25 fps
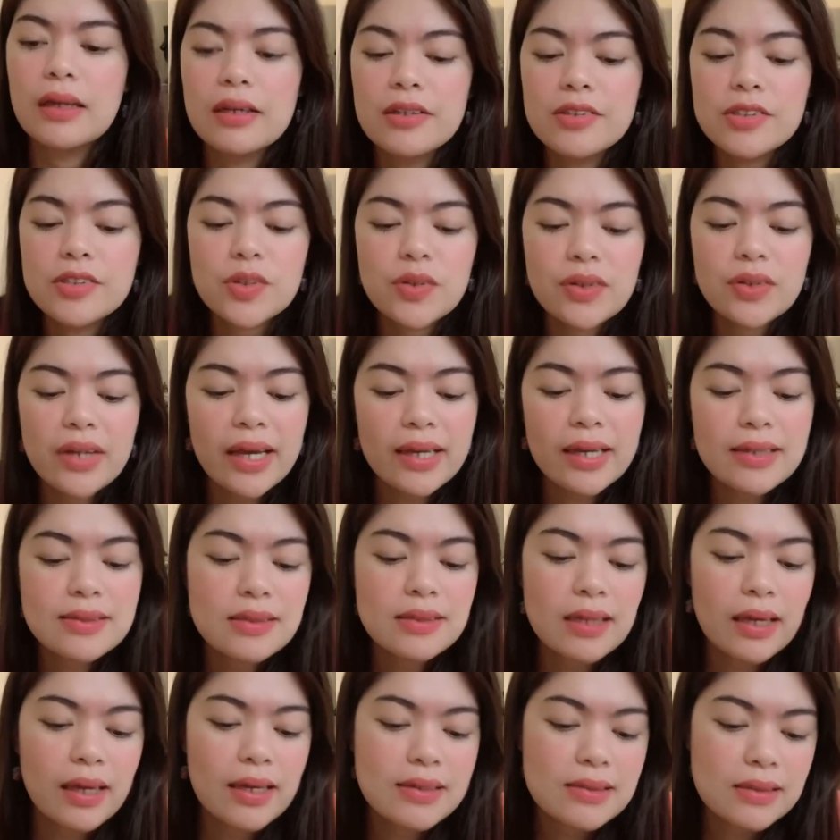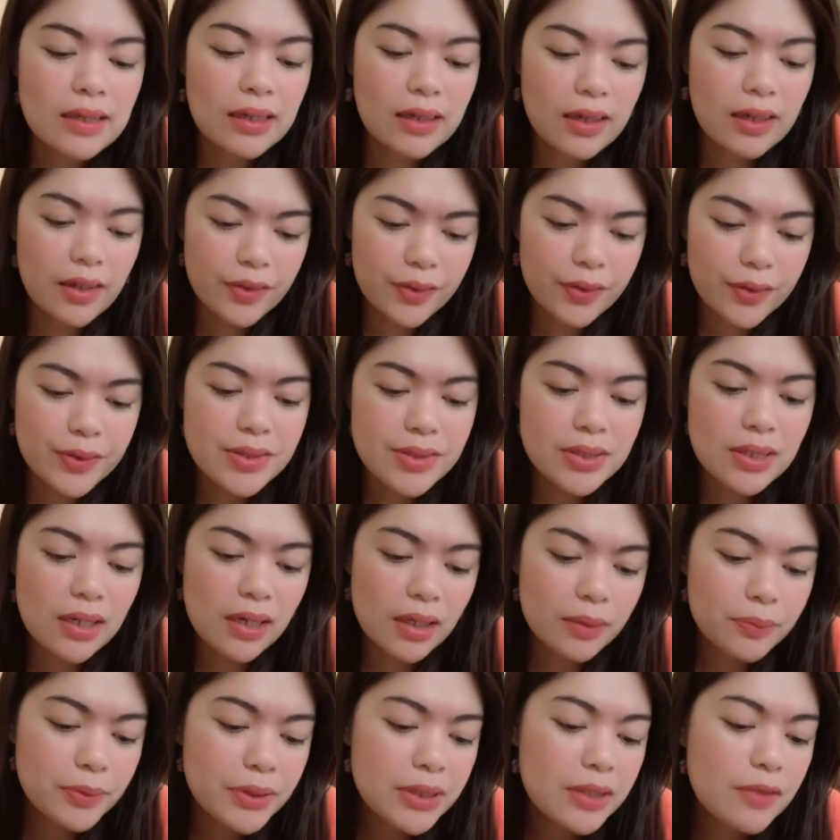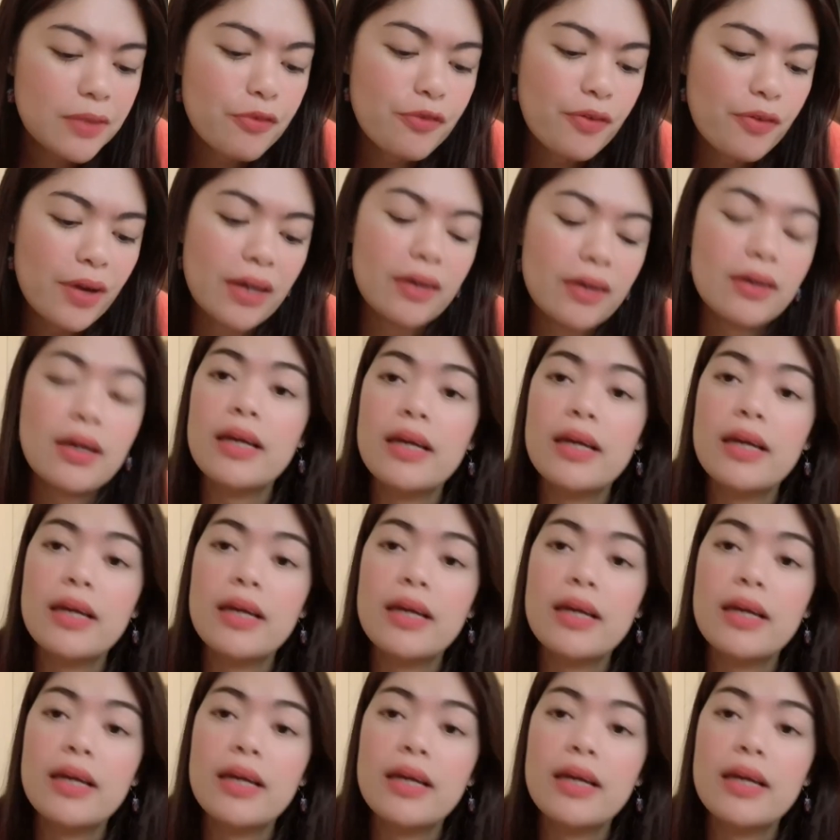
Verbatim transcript: So next is another celebrity fragrance.